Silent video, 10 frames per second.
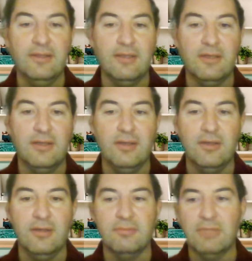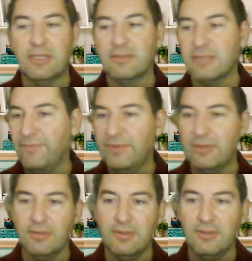like
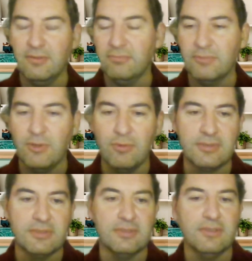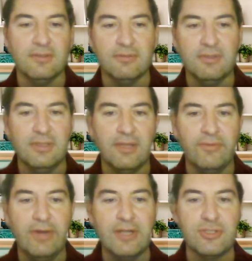something goes another
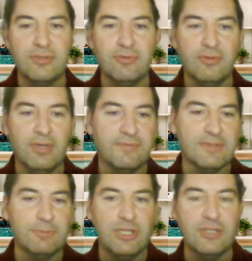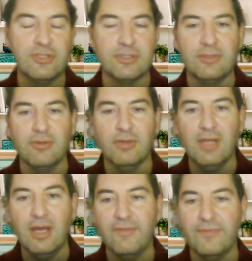direction. You have some changes in your
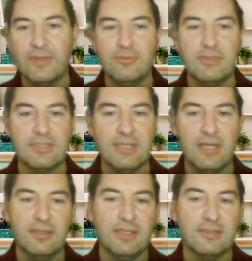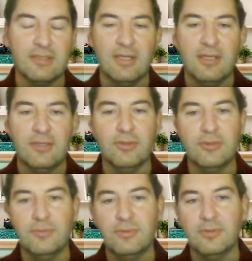life, and you decided that
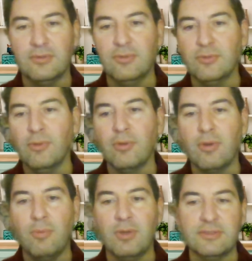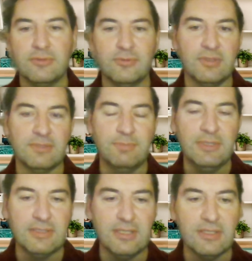you no longer want to do this
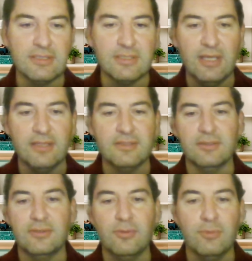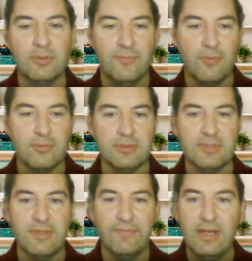business, and you want to focus on
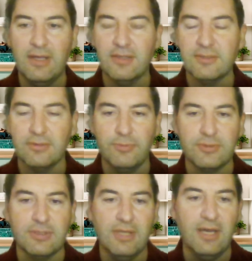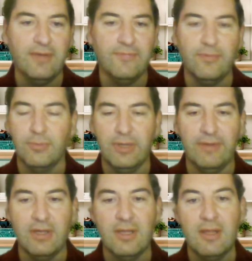something else, on personal life or
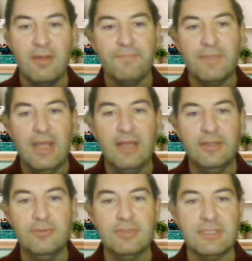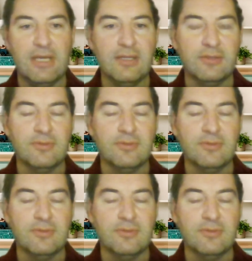whatever. And you decided to